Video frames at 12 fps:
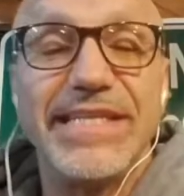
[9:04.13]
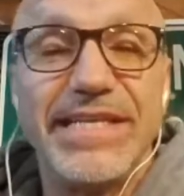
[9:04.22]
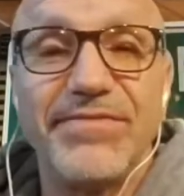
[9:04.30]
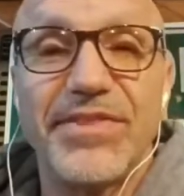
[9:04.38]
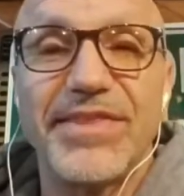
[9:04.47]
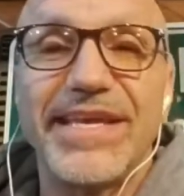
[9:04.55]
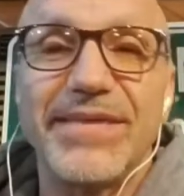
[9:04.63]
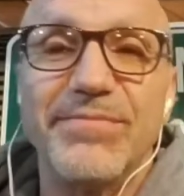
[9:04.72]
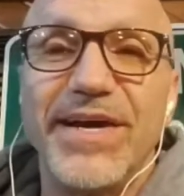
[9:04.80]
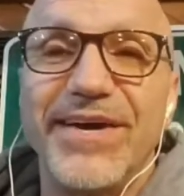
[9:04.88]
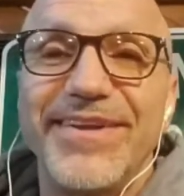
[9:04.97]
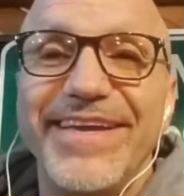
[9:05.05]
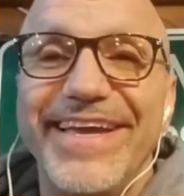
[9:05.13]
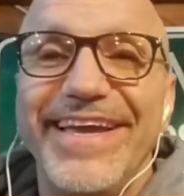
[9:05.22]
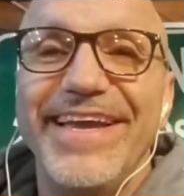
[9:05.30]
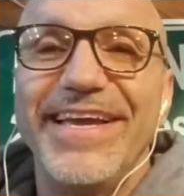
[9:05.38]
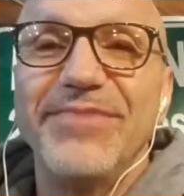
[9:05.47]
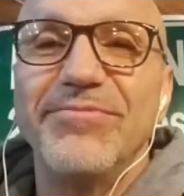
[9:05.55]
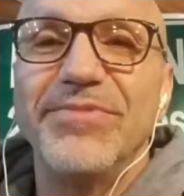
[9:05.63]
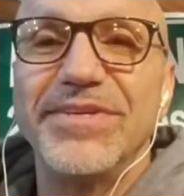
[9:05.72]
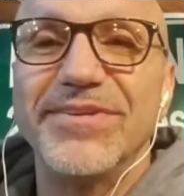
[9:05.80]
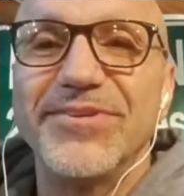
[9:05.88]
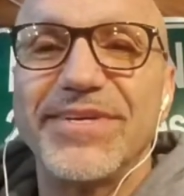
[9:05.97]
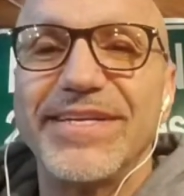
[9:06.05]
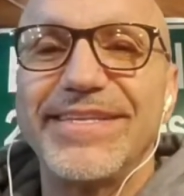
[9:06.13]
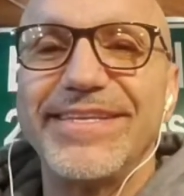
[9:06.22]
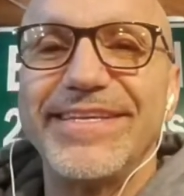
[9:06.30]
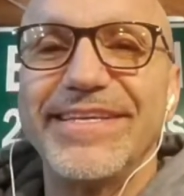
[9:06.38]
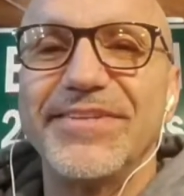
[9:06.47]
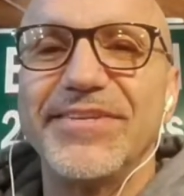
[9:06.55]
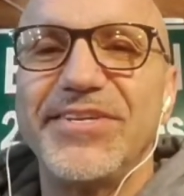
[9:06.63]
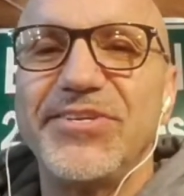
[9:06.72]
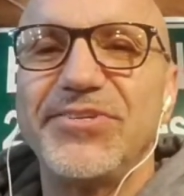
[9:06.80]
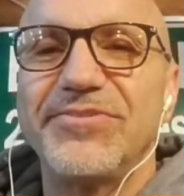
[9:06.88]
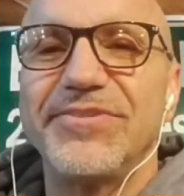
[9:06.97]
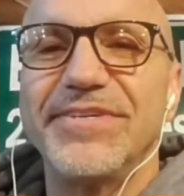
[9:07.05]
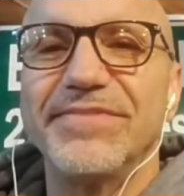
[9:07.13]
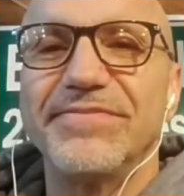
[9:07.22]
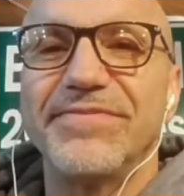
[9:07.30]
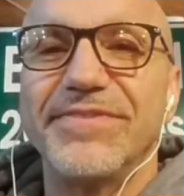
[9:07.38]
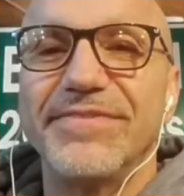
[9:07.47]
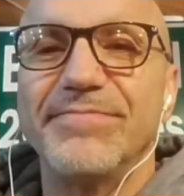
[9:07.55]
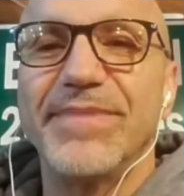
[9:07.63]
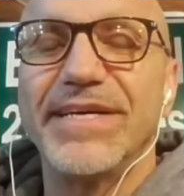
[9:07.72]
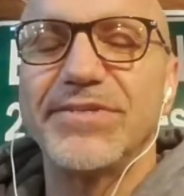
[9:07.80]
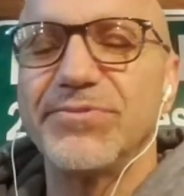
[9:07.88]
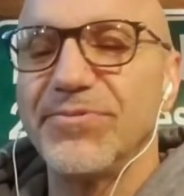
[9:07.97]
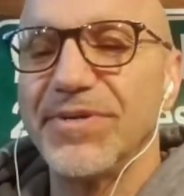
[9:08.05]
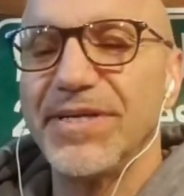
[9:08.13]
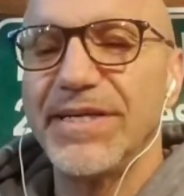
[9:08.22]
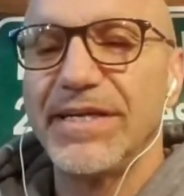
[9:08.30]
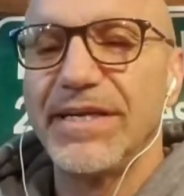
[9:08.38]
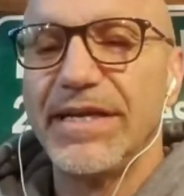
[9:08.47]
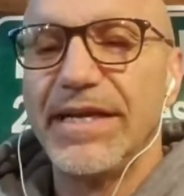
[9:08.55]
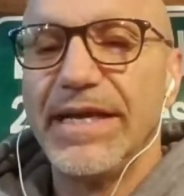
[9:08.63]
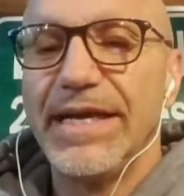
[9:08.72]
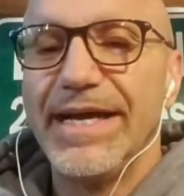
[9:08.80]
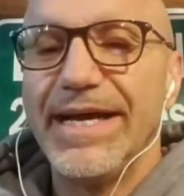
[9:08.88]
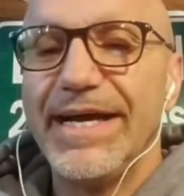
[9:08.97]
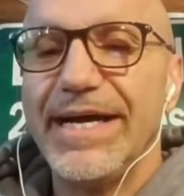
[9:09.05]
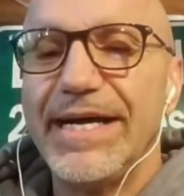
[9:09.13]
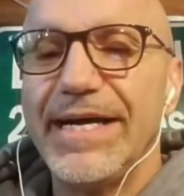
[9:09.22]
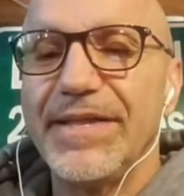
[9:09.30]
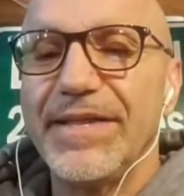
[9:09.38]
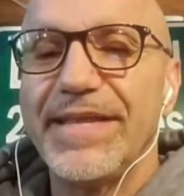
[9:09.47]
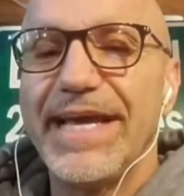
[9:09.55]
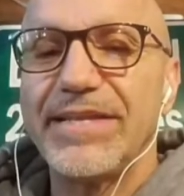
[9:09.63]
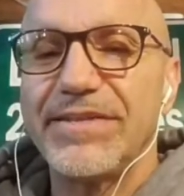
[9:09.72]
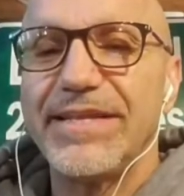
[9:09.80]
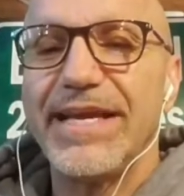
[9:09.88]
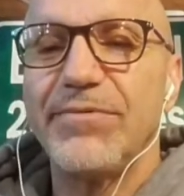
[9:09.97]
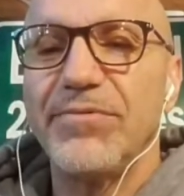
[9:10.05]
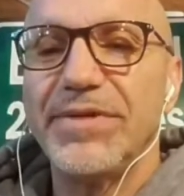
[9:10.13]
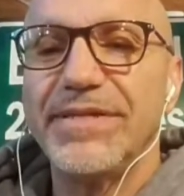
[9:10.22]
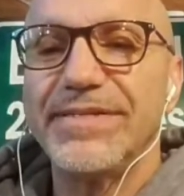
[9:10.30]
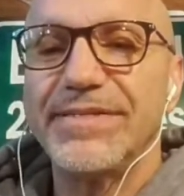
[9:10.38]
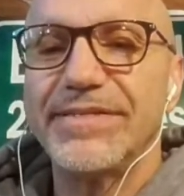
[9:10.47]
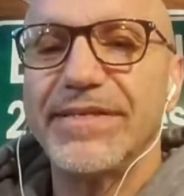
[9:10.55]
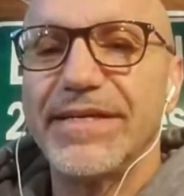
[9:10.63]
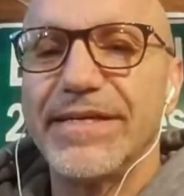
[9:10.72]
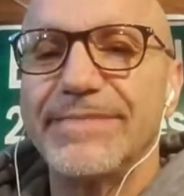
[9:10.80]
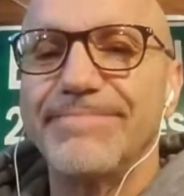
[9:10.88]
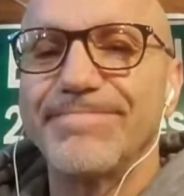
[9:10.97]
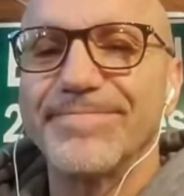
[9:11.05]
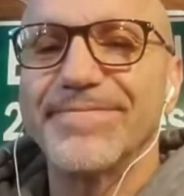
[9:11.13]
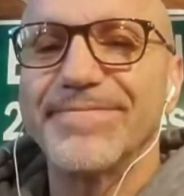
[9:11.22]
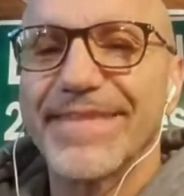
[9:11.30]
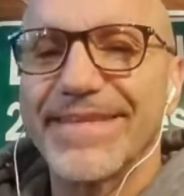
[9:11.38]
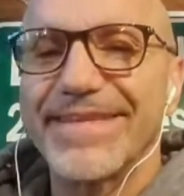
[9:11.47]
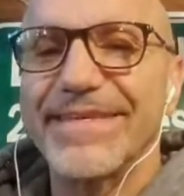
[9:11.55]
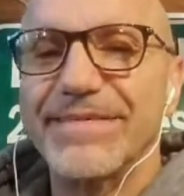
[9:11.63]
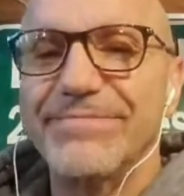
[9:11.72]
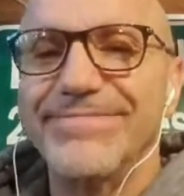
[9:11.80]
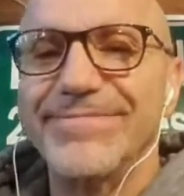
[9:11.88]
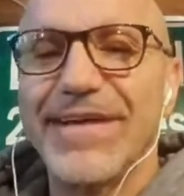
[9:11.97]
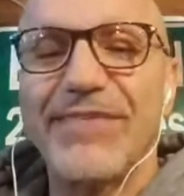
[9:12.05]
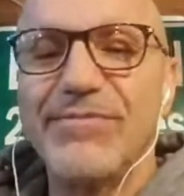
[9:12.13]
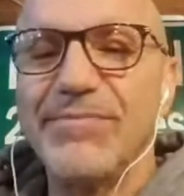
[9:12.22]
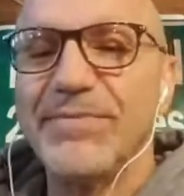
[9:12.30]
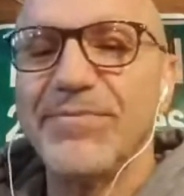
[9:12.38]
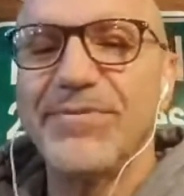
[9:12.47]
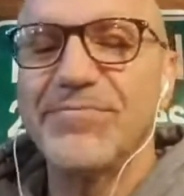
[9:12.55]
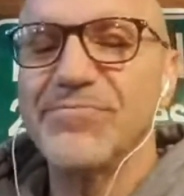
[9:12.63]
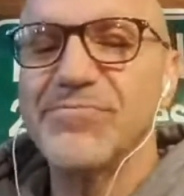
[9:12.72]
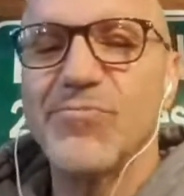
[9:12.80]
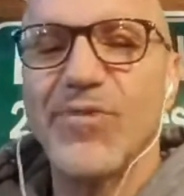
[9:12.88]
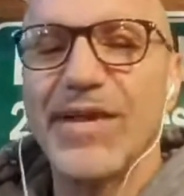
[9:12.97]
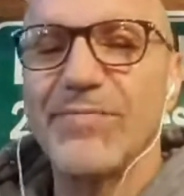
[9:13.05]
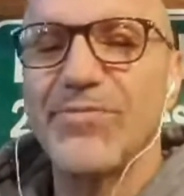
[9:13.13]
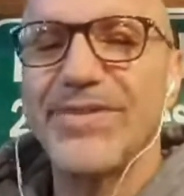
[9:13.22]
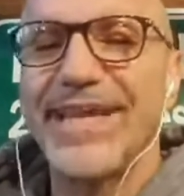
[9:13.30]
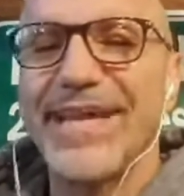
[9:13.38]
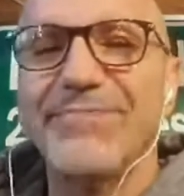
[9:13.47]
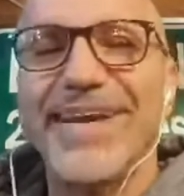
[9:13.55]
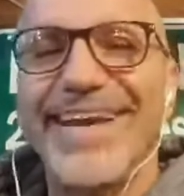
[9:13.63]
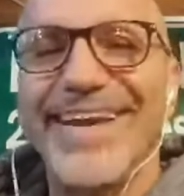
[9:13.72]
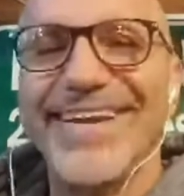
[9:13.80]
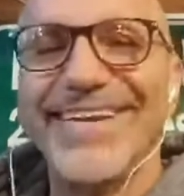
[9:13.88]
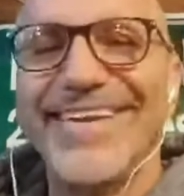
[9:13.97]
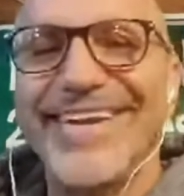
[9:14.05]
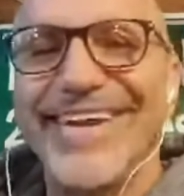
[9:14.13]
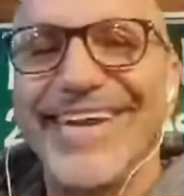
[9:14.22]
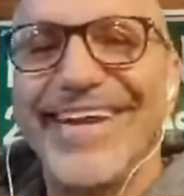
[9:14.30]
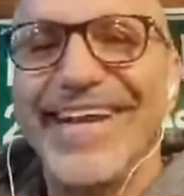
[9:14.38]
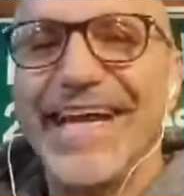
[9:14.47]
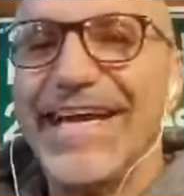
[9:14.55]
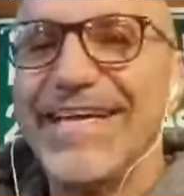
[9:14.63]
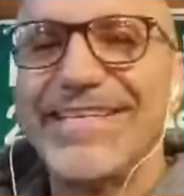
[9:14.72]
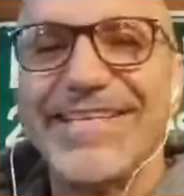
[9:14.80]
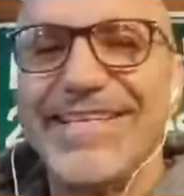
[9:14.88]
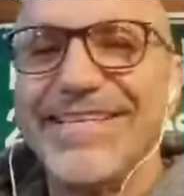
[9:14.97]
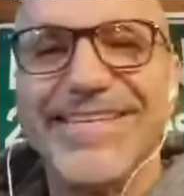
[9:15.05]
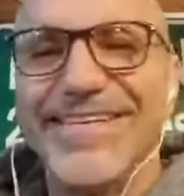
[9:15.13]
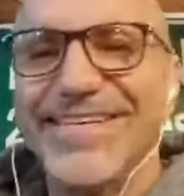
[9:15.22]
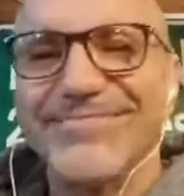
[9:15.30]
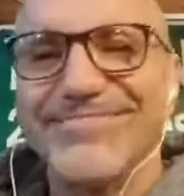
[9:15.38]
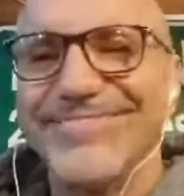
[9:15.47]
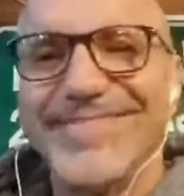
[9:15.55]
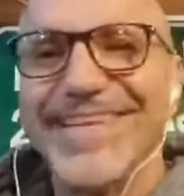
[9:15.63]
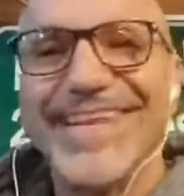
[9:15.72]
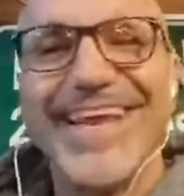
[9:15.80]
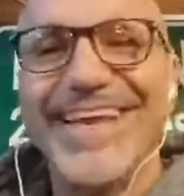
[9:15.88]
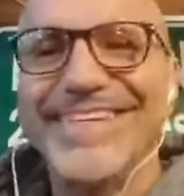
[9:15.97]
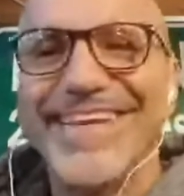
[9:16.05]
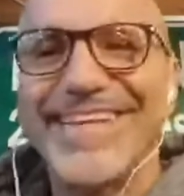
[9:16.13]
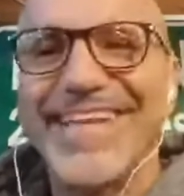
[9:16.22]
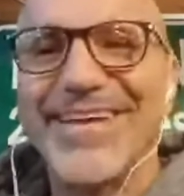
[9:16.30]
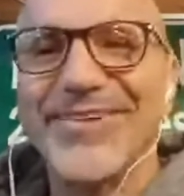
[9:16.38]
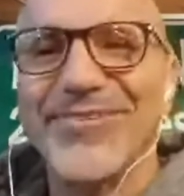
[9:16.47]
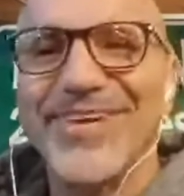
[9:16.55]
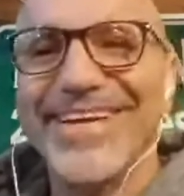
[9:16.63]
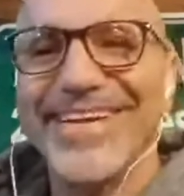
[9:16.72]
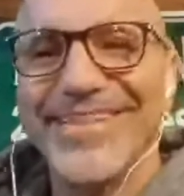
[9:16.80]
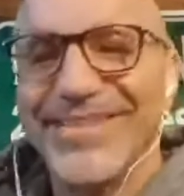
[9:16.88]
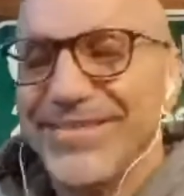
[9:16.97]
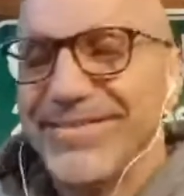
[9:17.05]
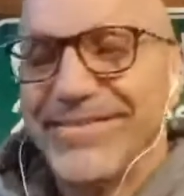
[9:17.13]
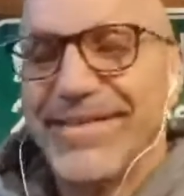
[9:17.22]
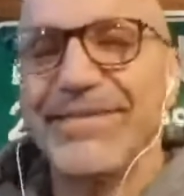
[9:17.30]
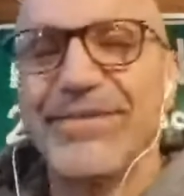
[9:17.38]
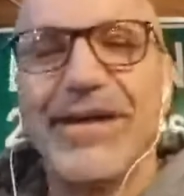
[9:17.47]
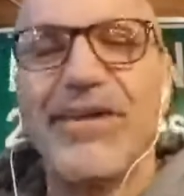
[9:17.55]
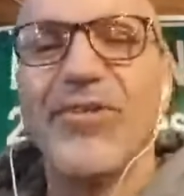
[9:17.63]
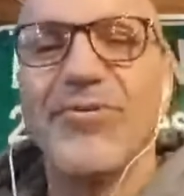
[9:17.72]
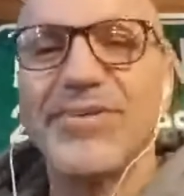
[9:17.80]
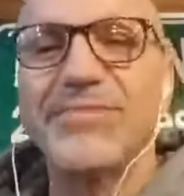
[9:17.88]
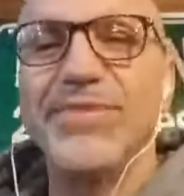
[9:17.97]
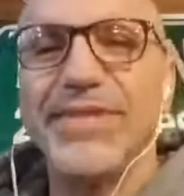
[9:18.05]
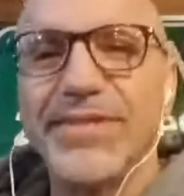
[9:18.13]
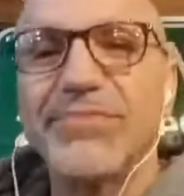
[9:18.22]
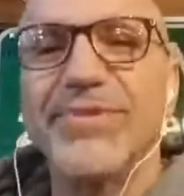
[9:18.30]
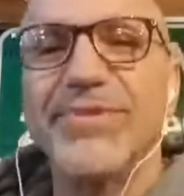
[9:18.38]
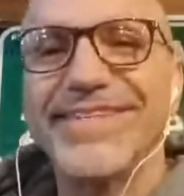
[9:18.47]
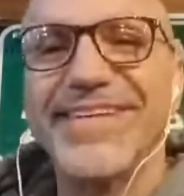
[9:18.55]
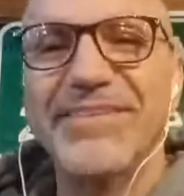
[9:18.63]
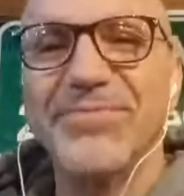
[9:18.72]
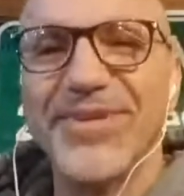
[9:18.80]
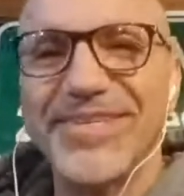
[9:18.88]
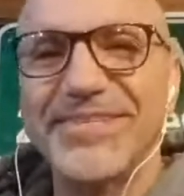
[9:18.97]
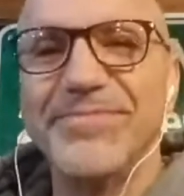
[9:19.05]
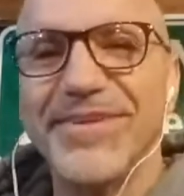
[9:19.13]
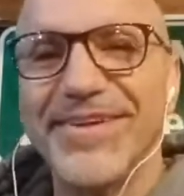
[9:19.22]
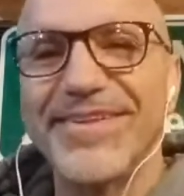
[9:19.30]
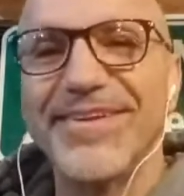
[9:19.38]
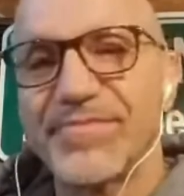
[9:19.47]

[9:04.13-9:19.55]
think about when you look at the history of my story. That one is. I remember when I put that in my hand, I said, "Take that away." I'll always be a 20-time Boston marathoner.